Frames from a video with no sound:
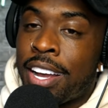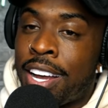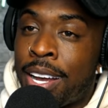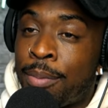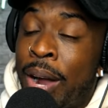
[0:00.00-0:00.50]

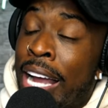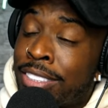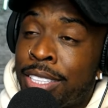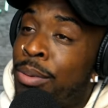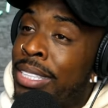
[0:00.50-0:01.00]
Um, well,
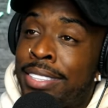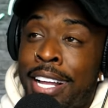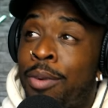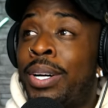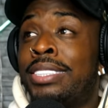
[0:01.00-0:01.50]
actually, it
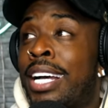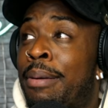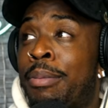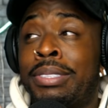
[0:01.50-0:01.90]
wasn't like one time.